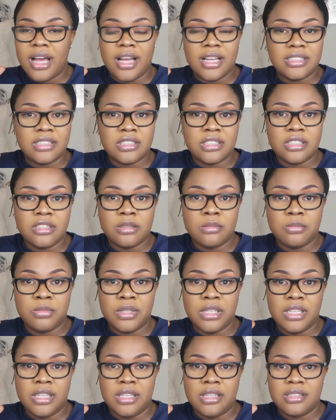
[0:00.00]
I should
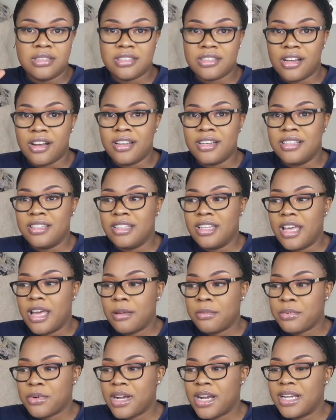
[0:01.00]
be starting
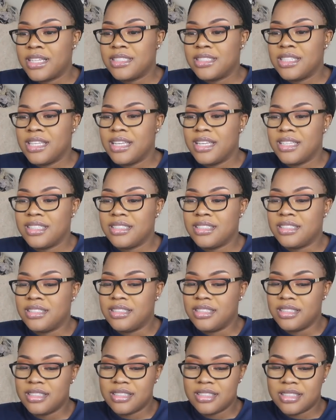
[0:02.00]
that process
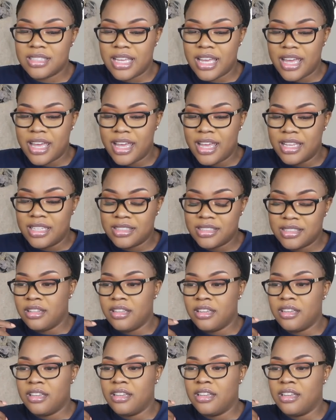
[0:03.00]
just as
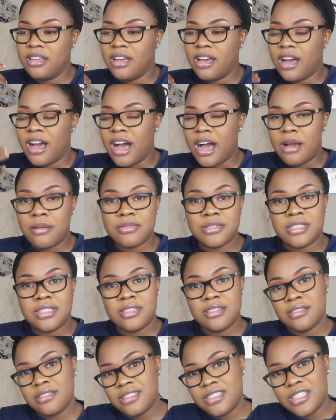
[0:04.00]
the
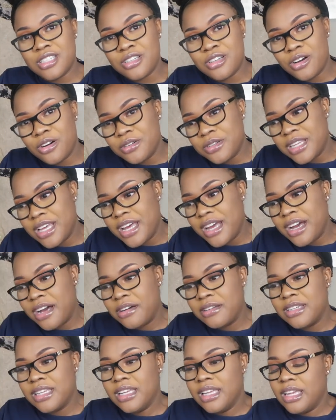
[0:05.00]
option to go down,